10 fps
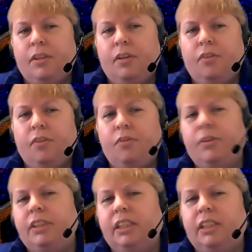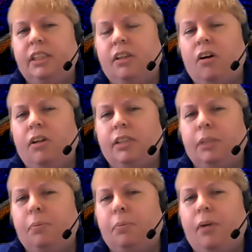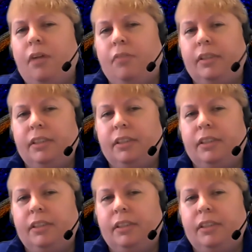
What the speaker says: First is the call to the prophet.